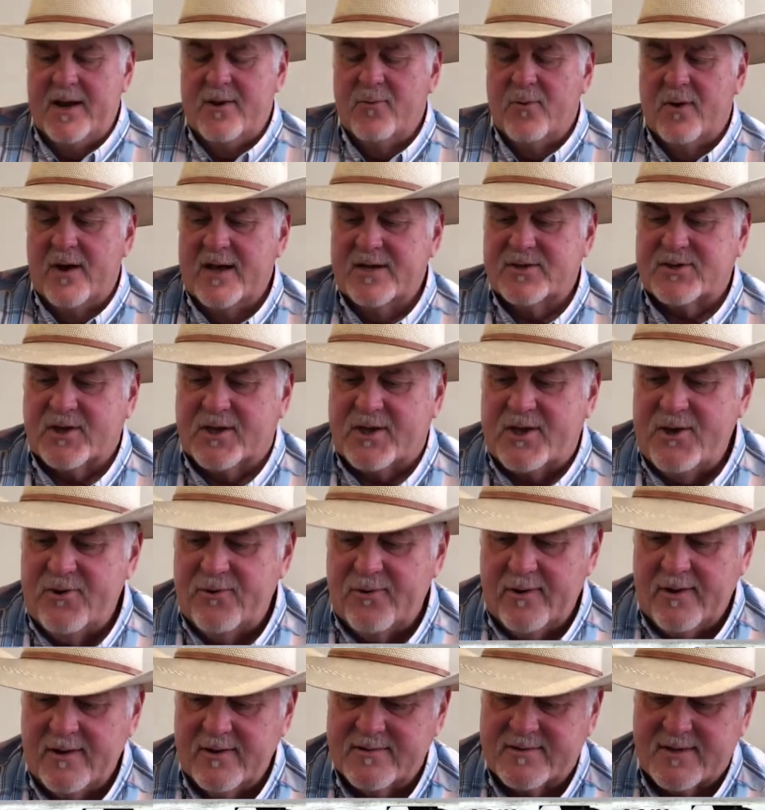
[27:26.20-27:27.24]
anyway, it's a
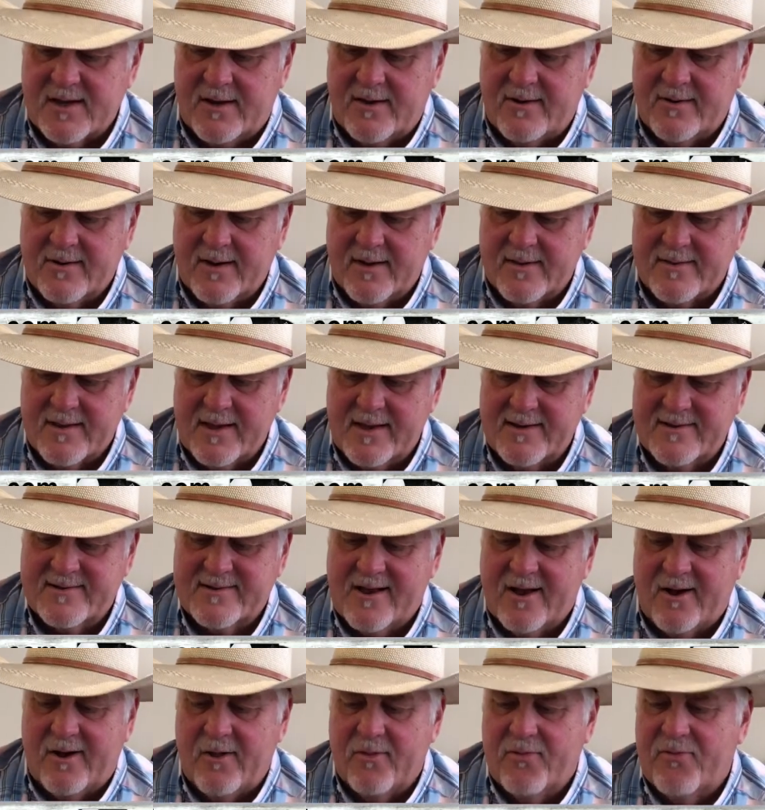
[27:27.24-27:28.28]
cute little song. I think it's
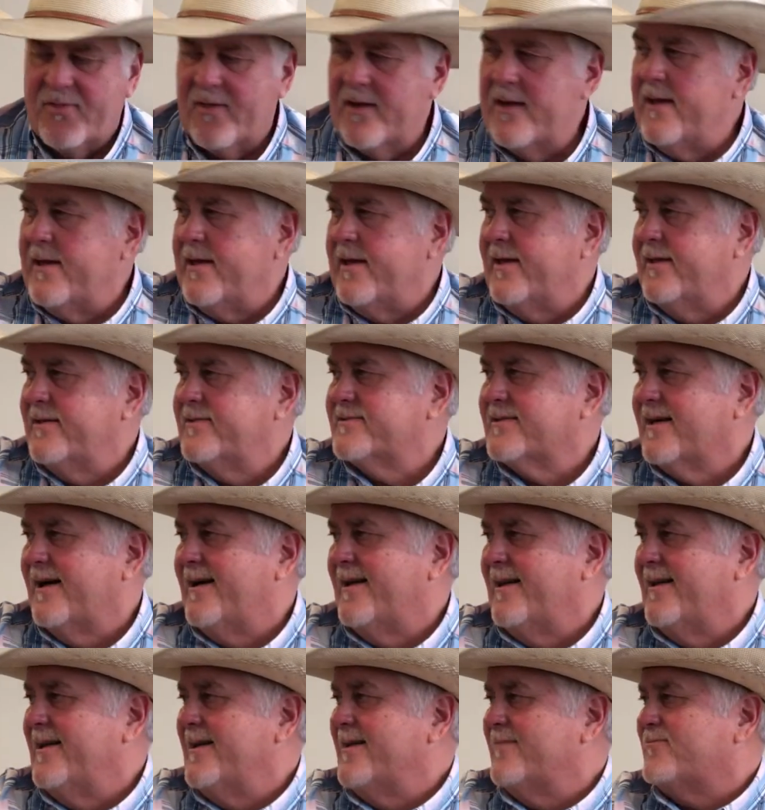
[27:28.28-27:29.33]
called Things I
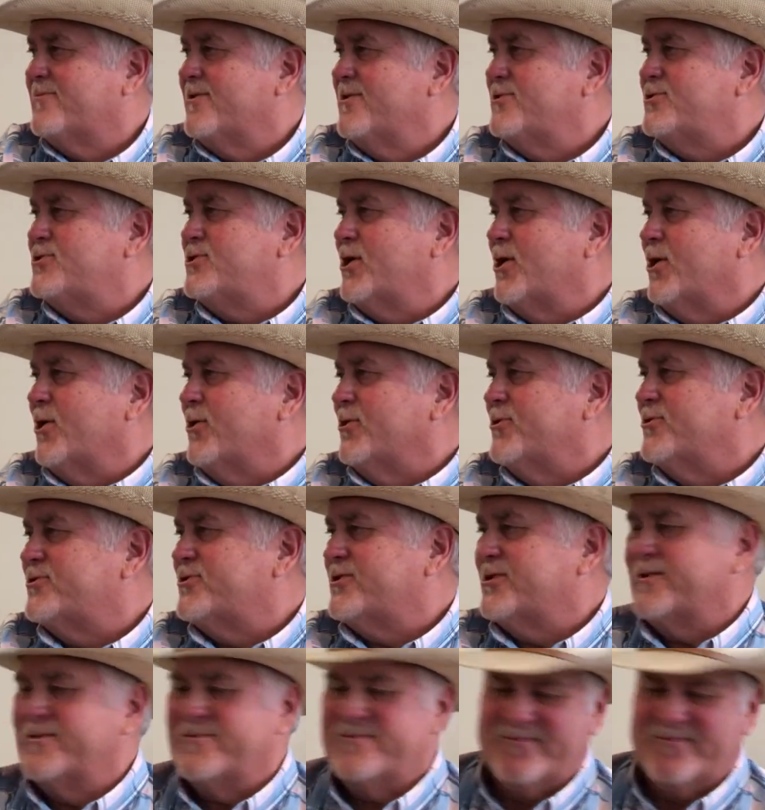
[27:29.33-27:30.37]
Left at Church.